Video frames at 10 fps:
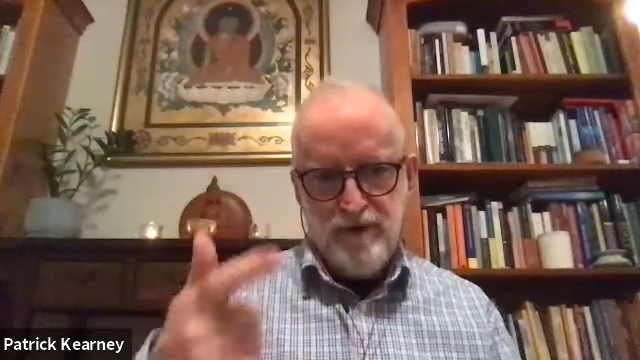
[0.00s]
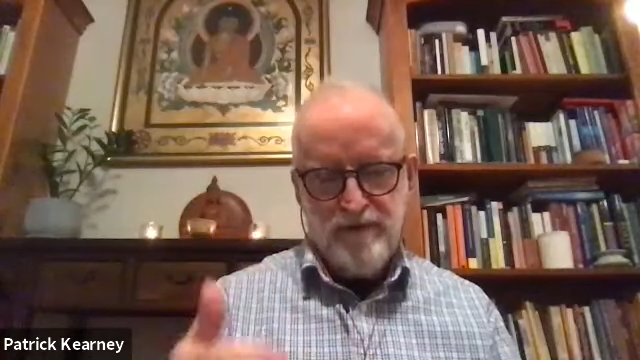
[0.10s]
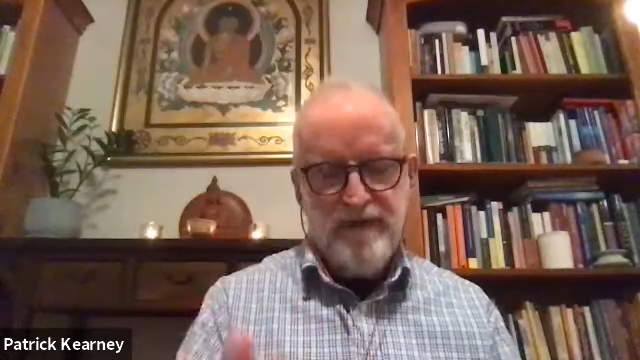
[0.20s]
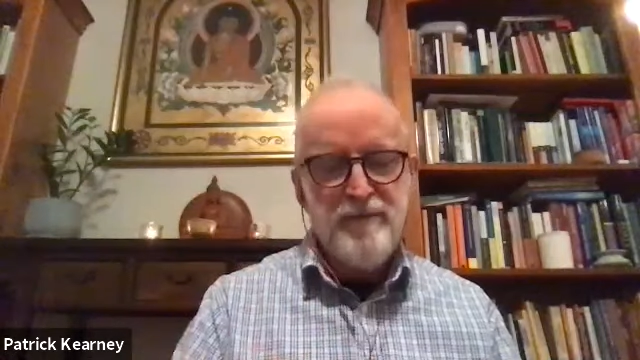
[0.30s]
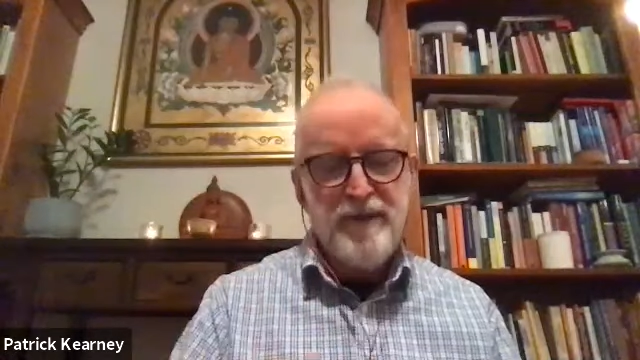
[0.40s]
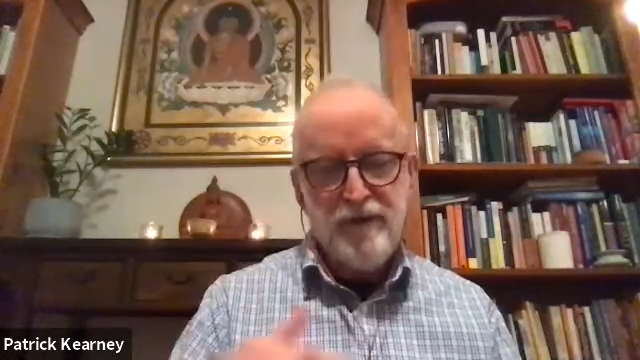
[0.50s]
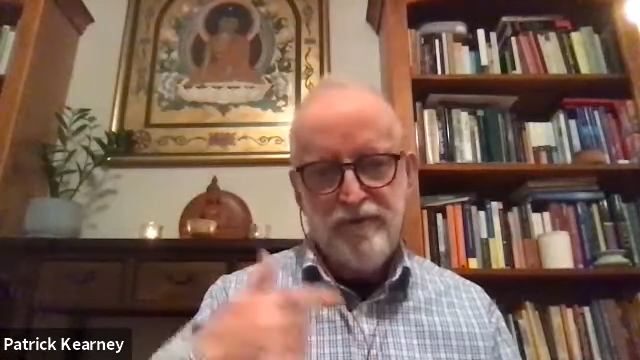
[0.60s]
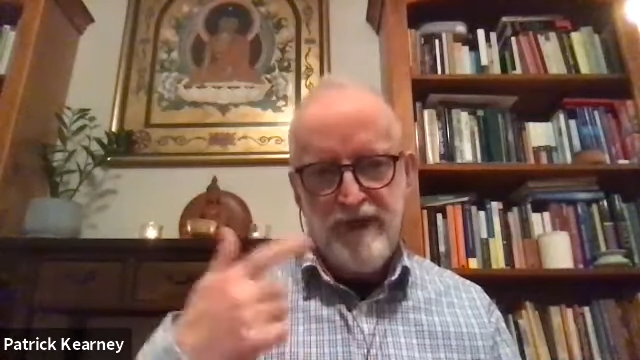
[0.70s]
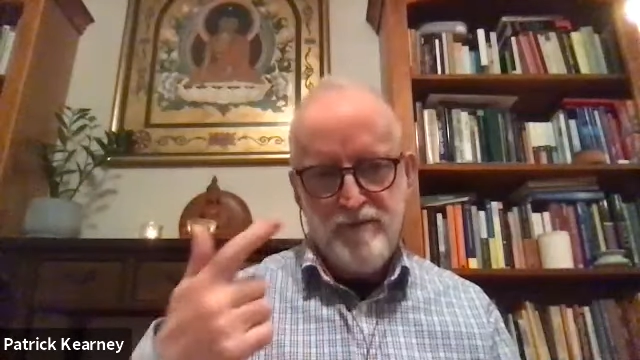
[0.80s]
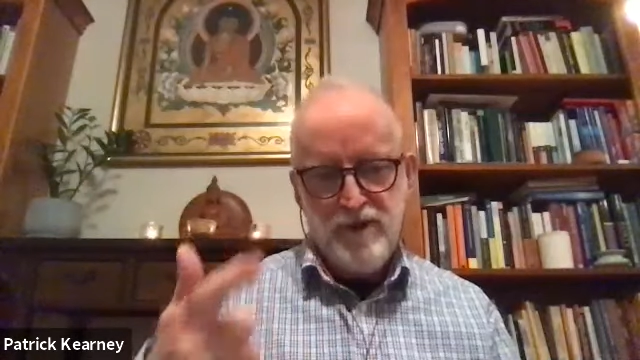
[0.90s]
the fundamental
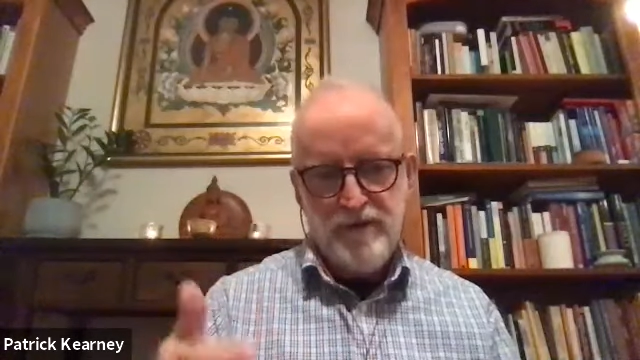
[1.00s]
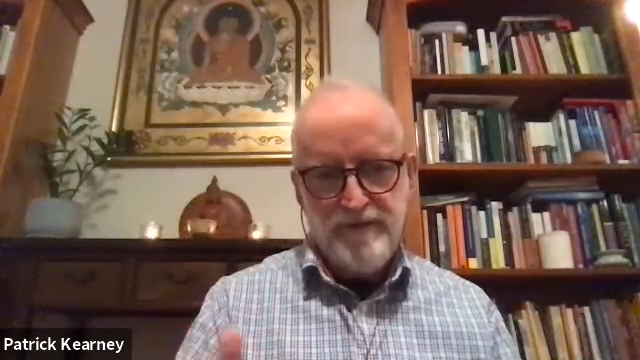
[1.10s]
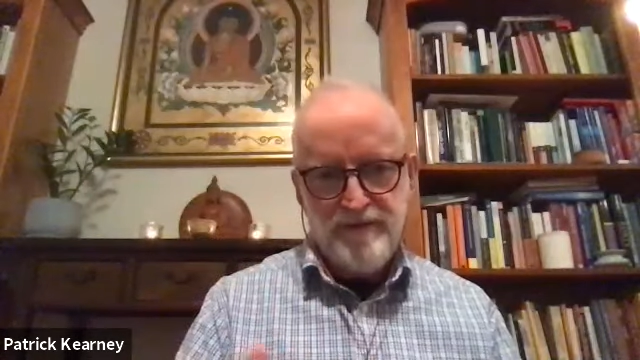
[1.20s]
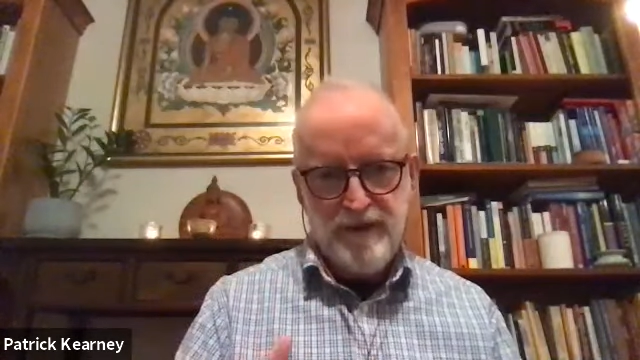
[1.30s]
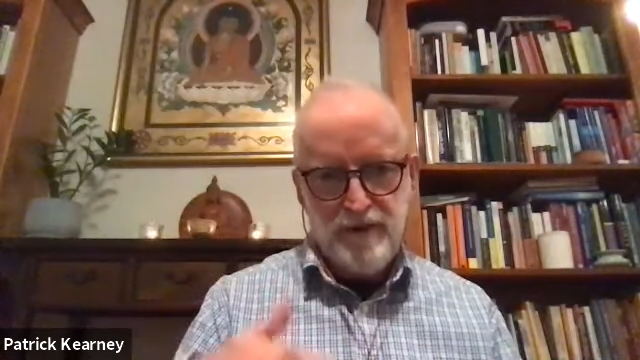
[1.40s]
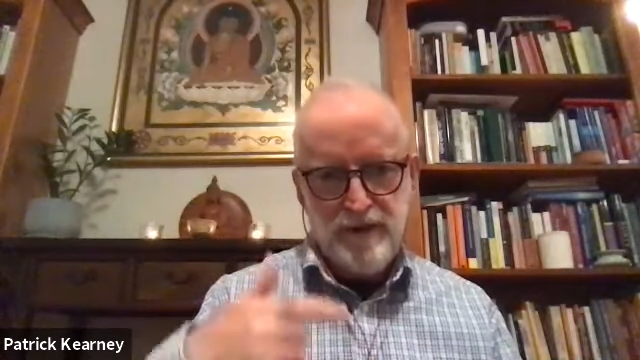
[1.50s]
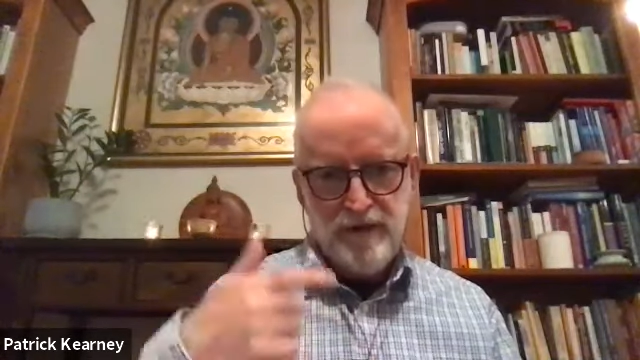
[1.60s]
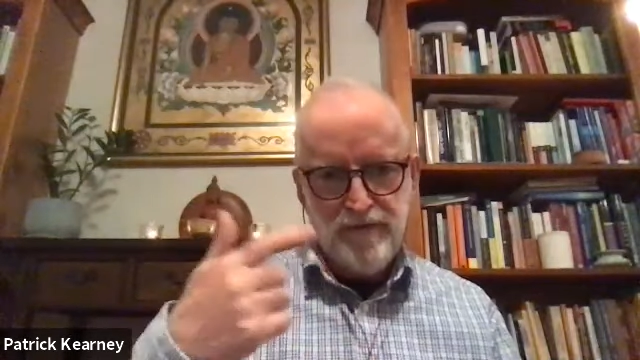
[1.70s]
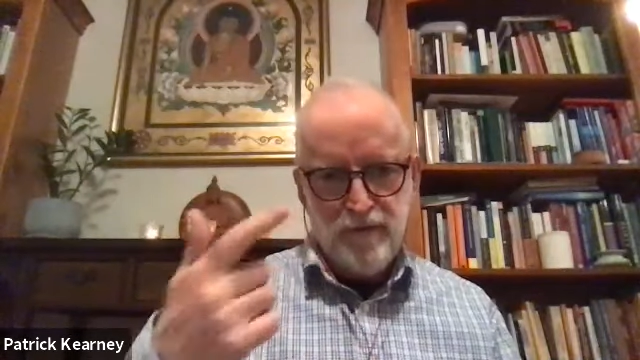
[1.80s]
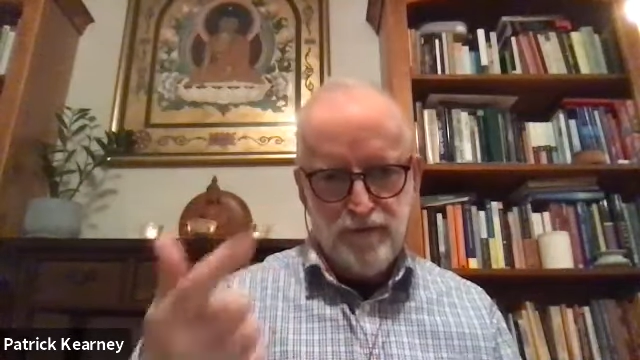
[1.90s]
framework of his teaching are the
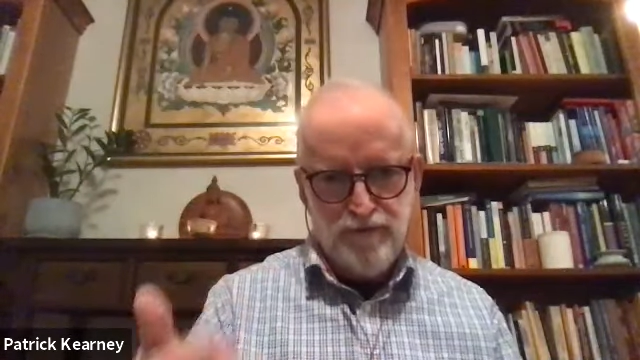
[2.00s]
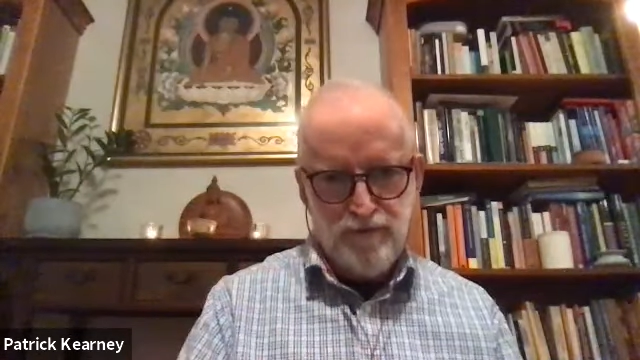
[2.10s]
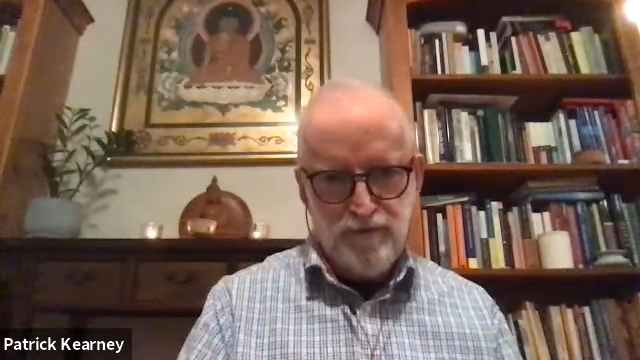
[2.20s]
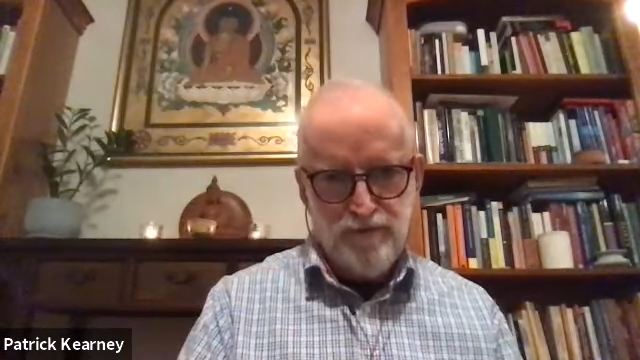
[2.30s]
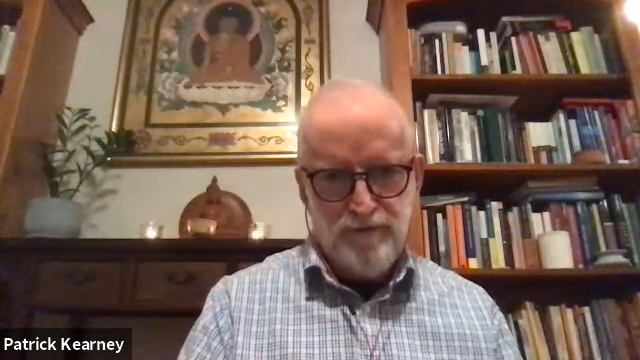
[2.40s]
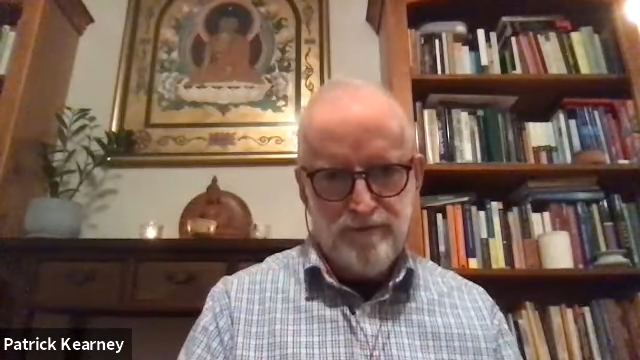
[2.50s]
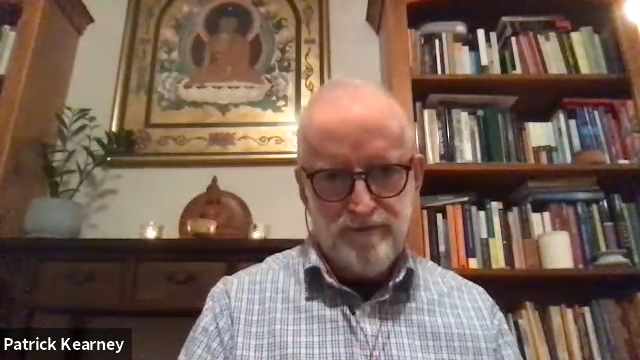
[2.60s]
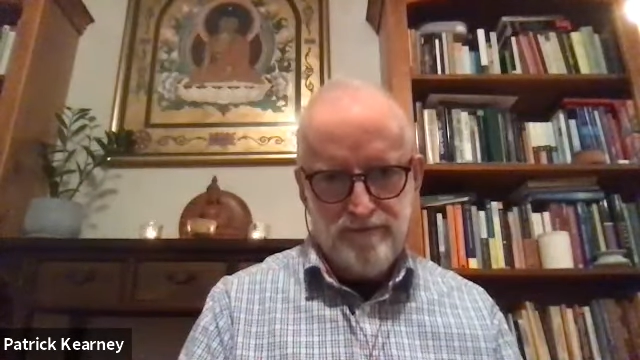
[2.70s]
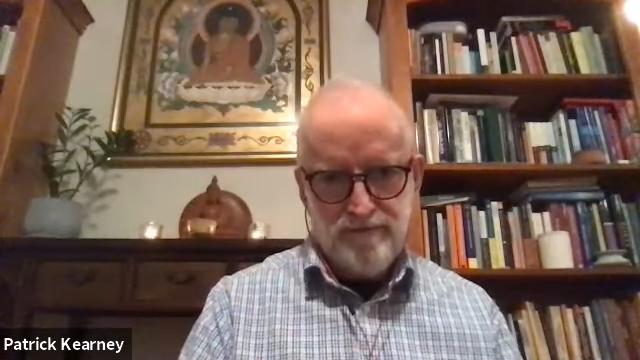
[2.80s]
four truths.